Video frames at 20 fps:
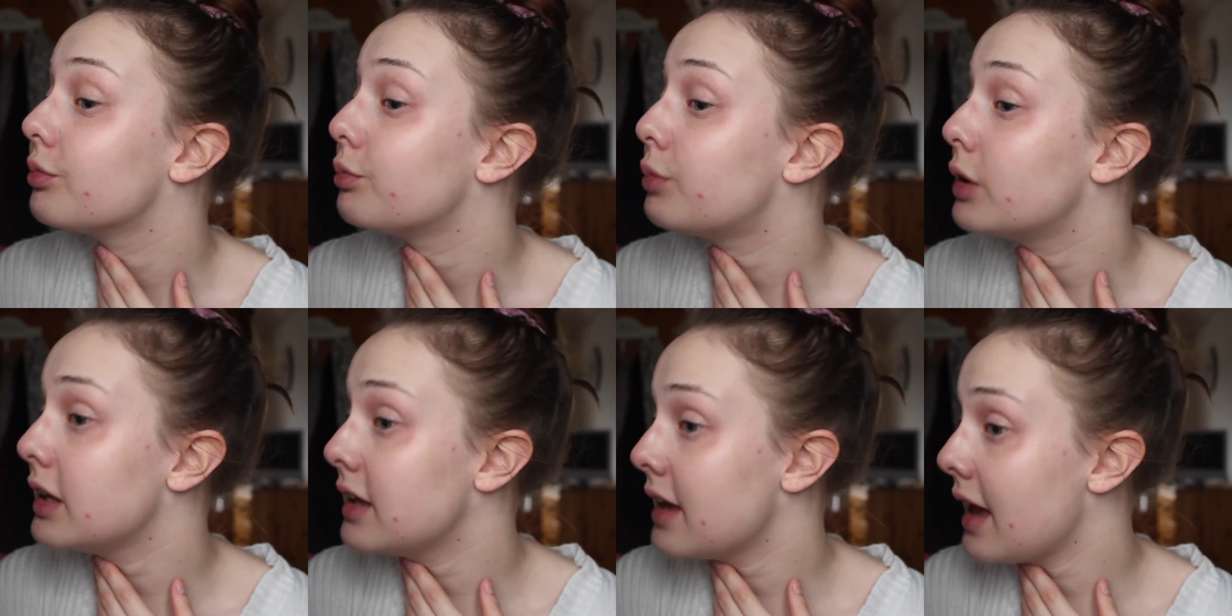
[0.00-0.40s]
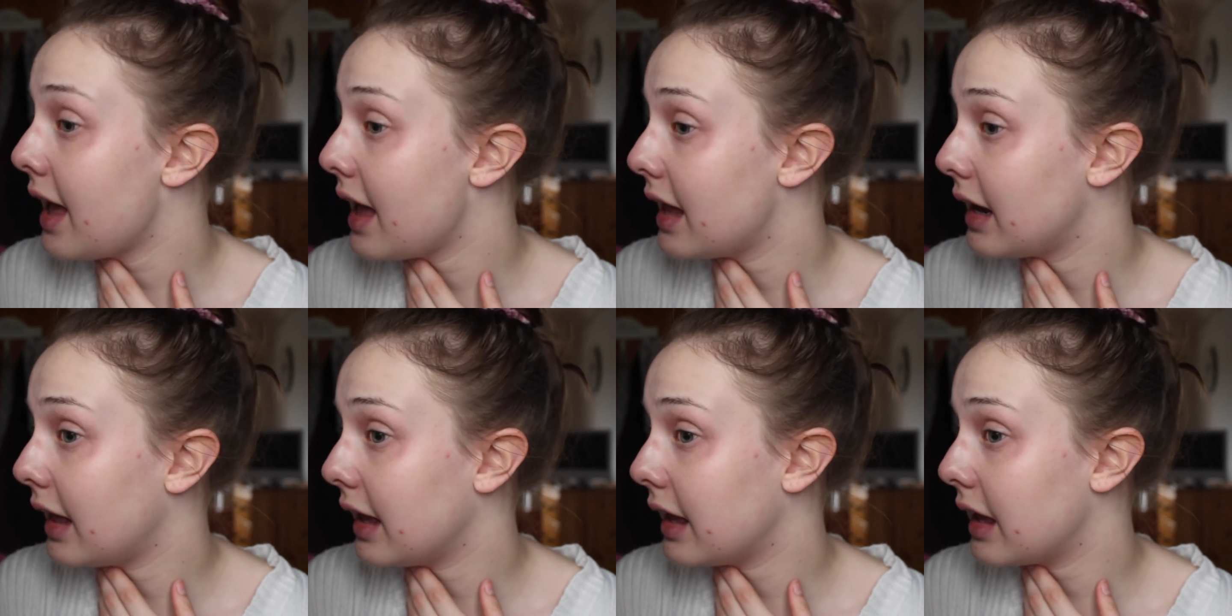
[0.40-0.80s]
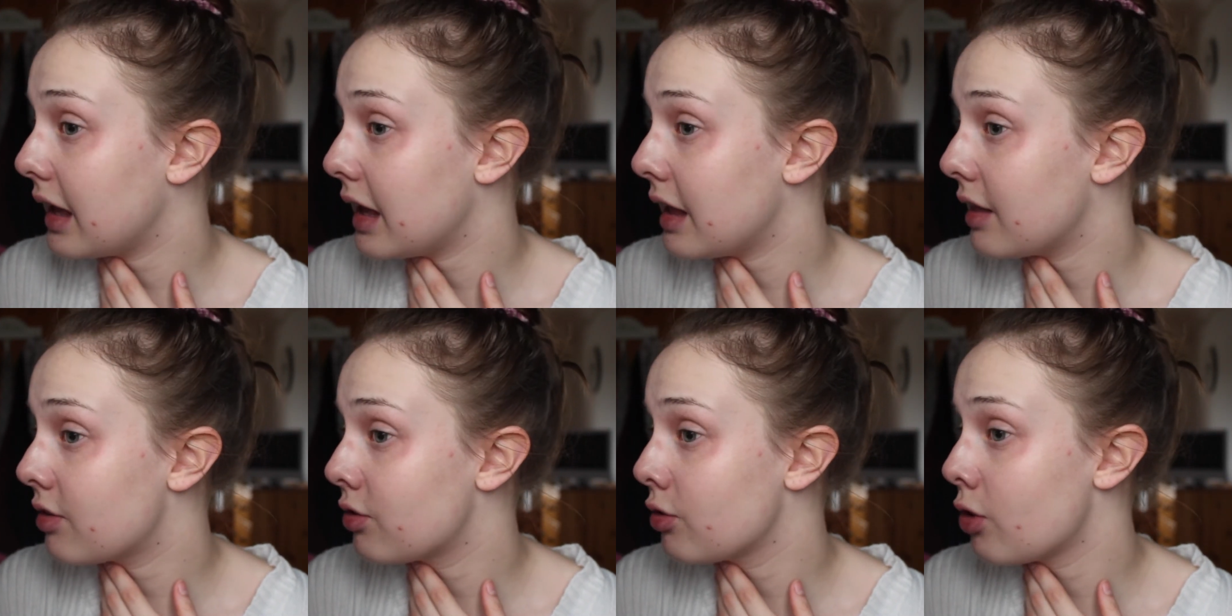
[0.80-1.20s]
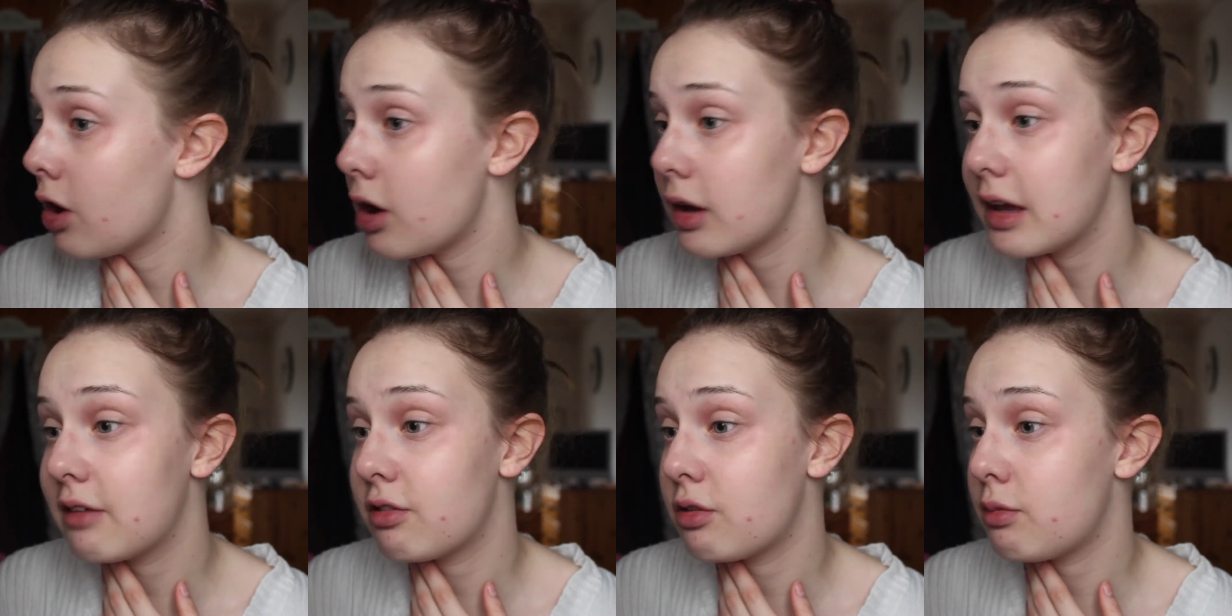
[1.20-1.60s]
yeah, like it's
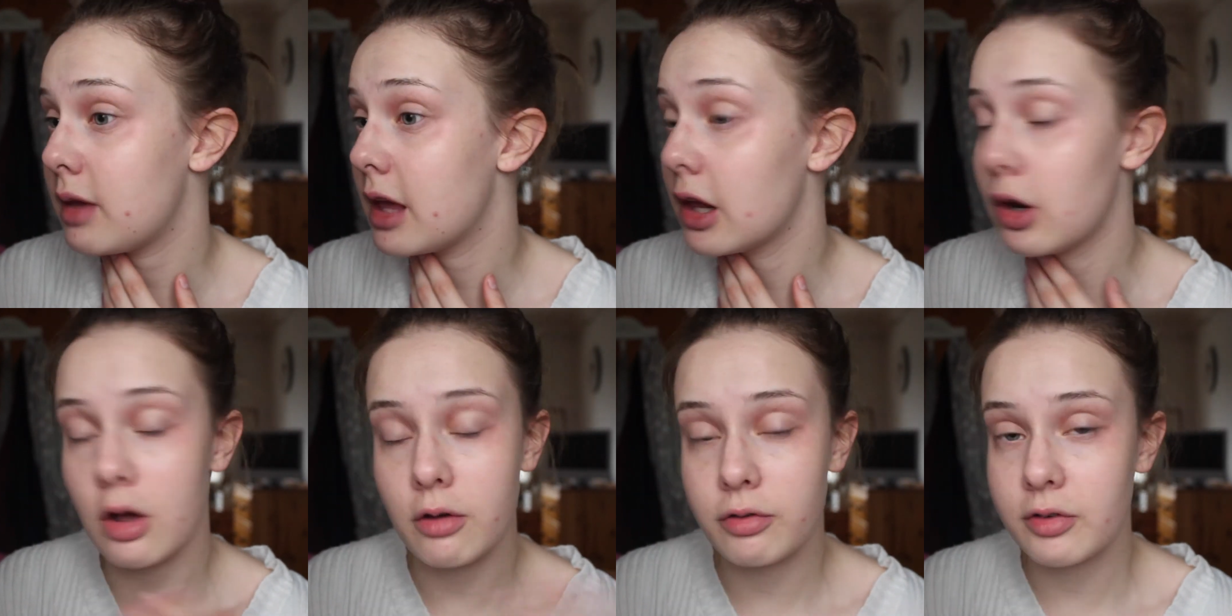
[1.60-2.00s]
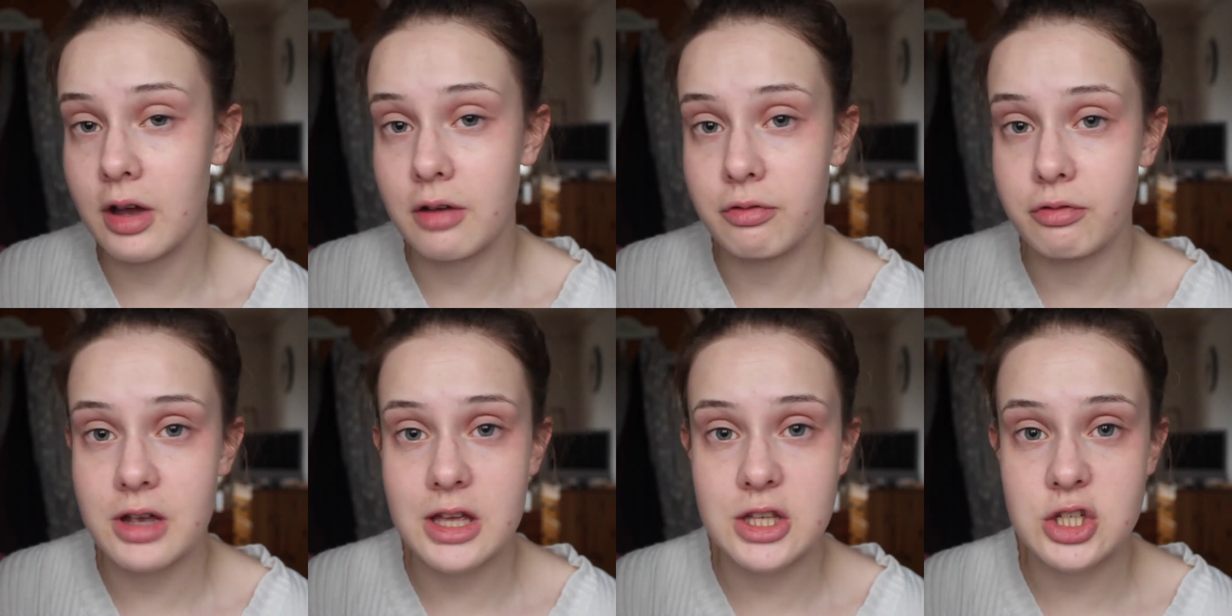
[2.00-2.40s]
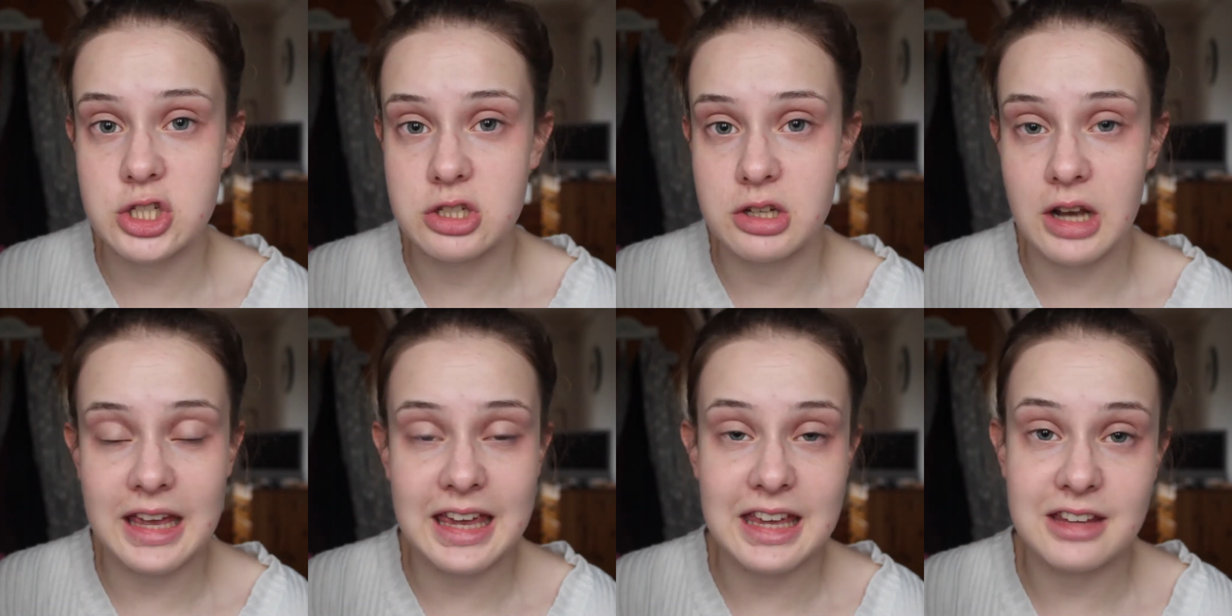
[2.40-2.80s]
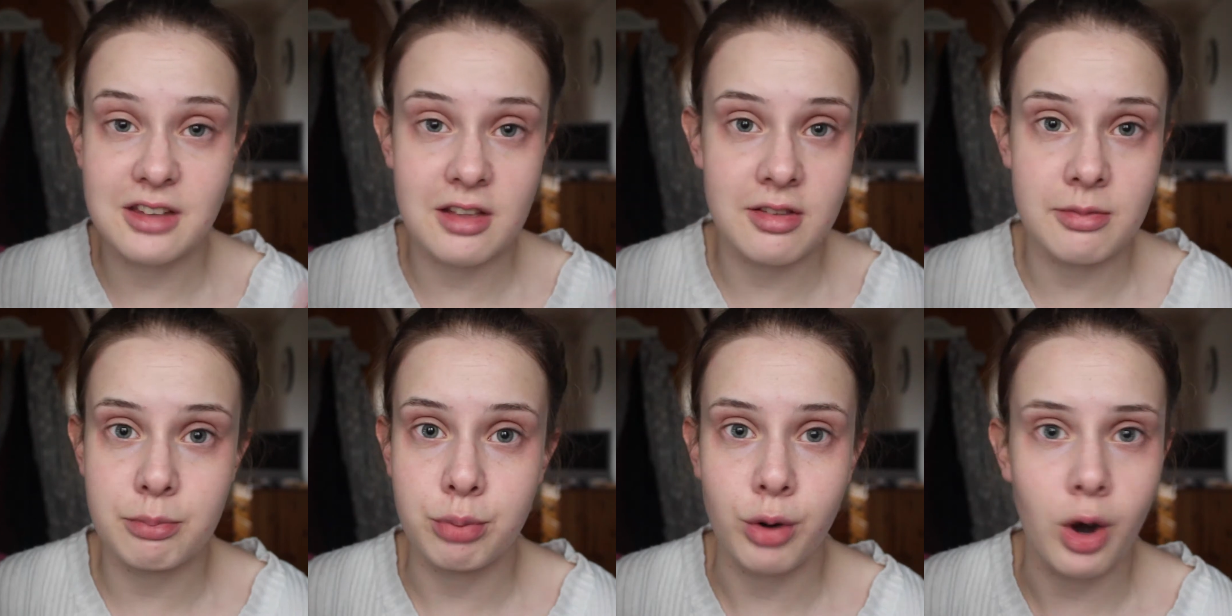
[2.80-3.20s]
not giving me a lot of coverage, like it
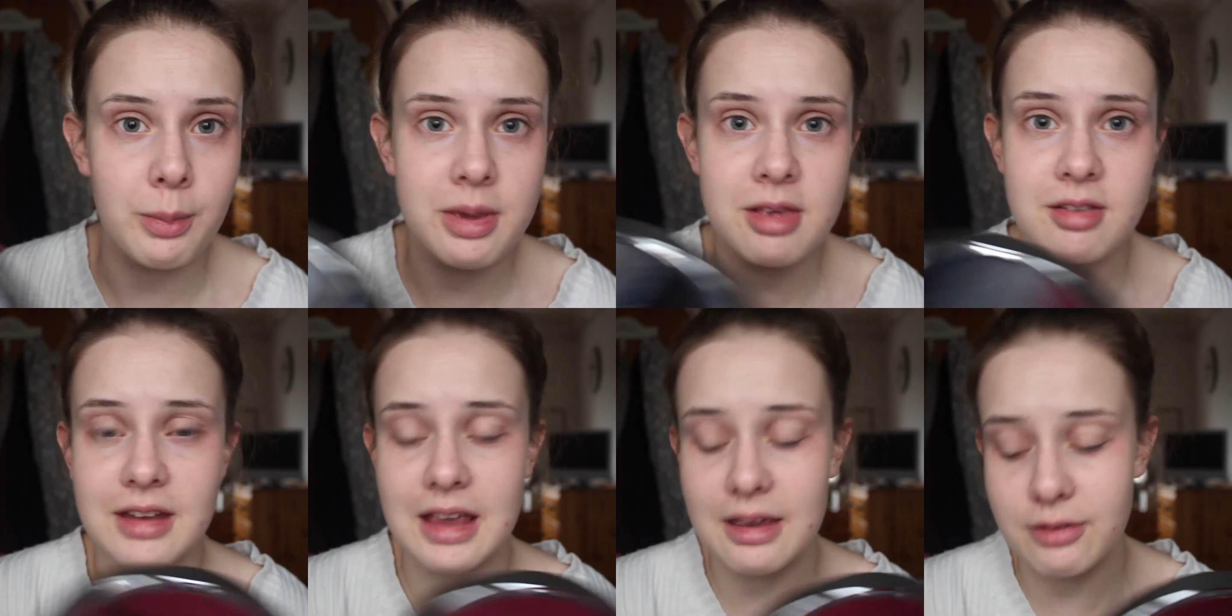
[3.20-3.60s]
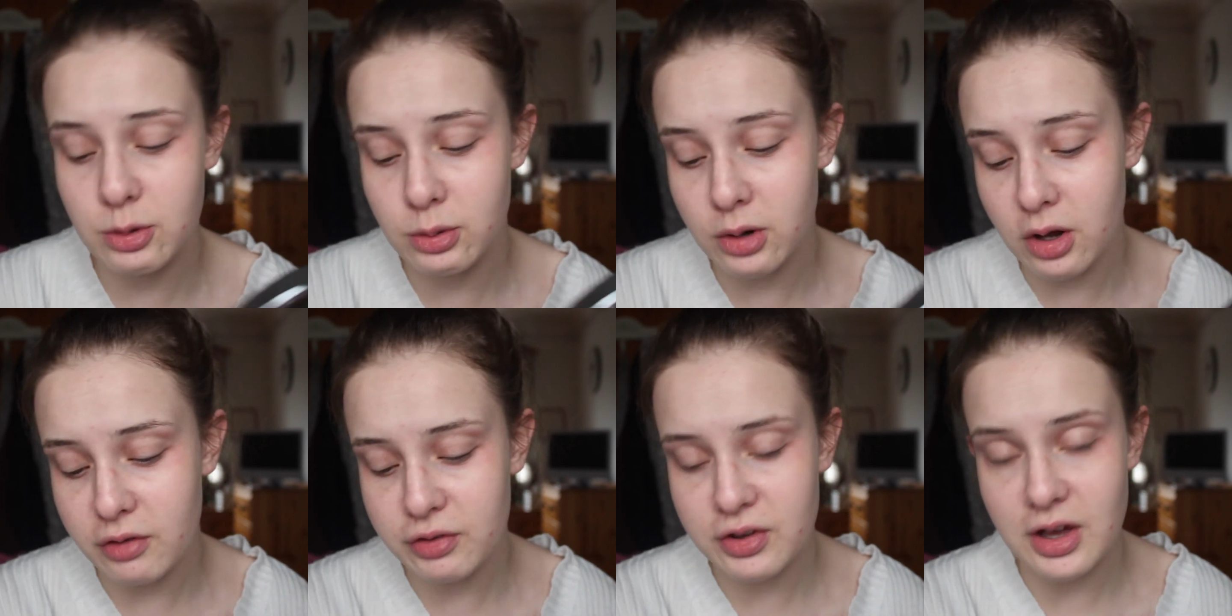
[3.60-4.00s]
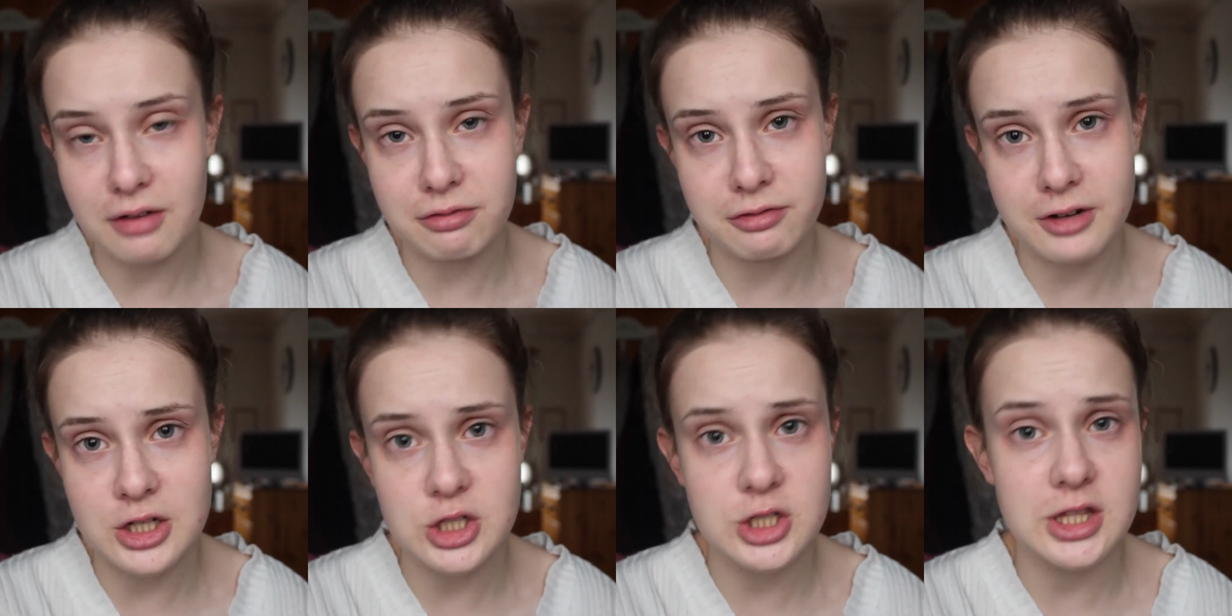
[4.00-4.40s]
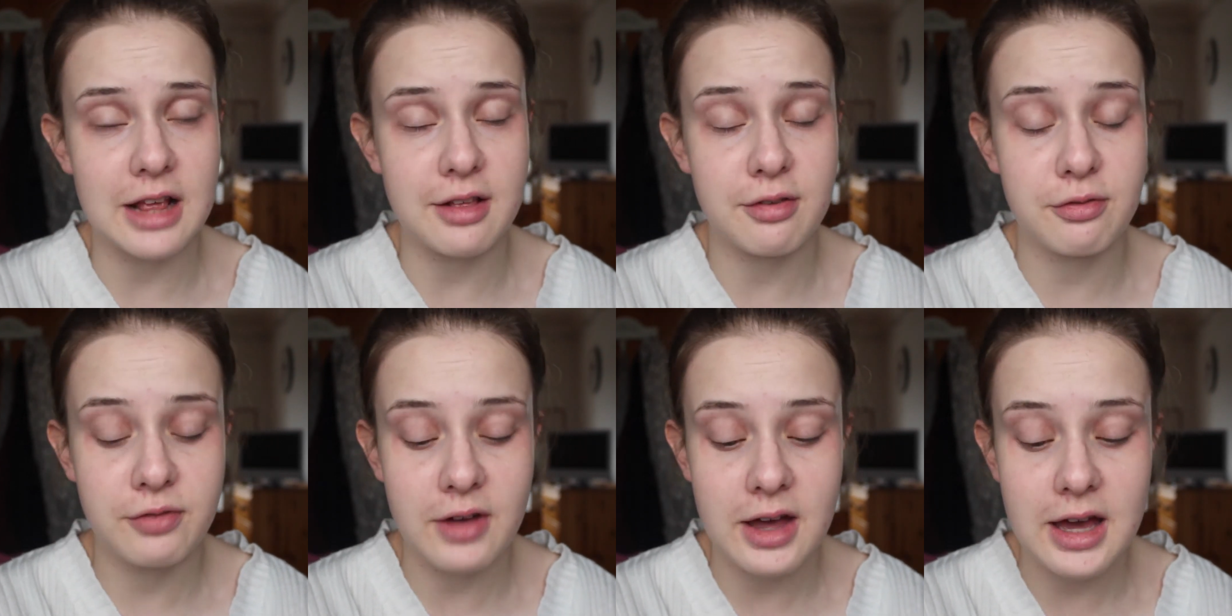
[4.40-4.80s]
doesn't promise to give you a lot of coverage,
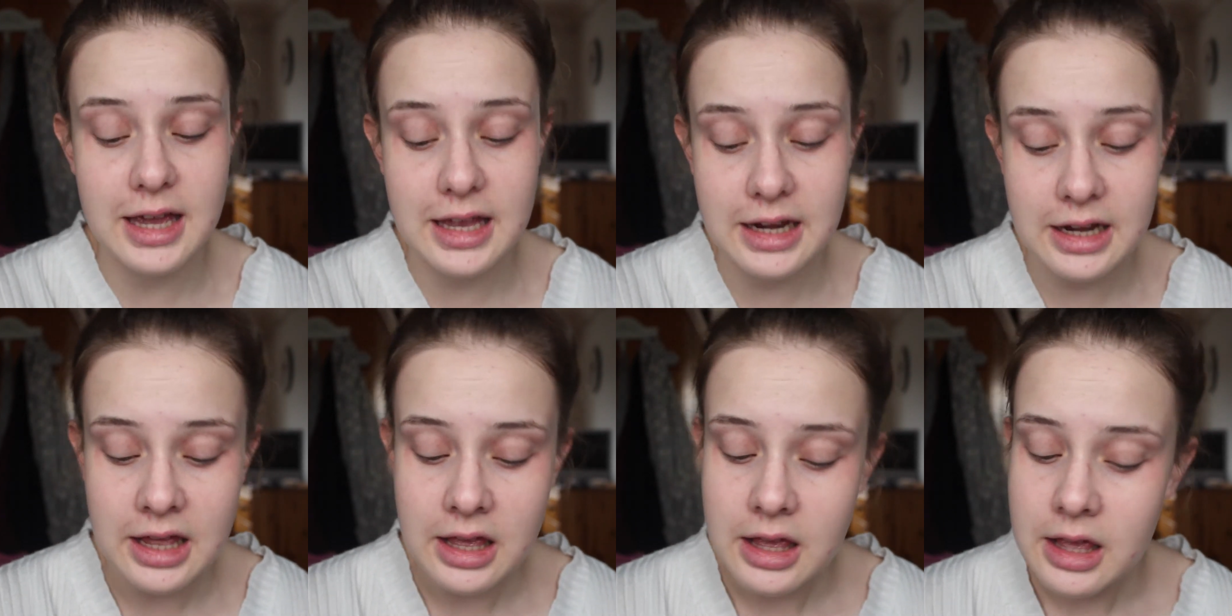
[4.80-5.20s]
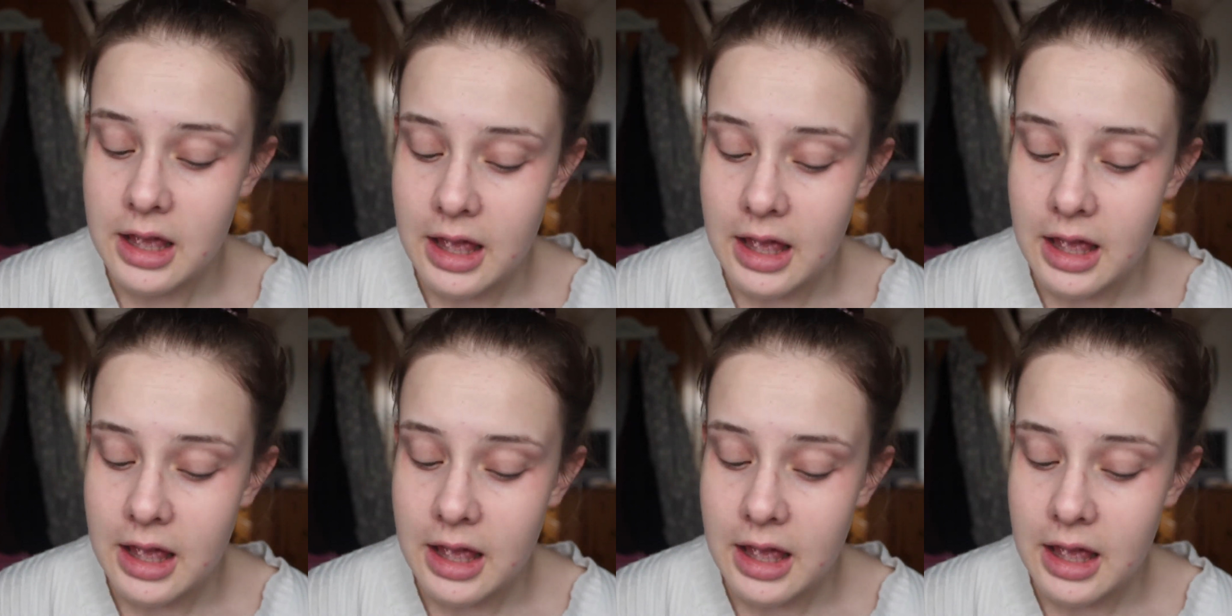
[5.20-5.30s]
that's fine.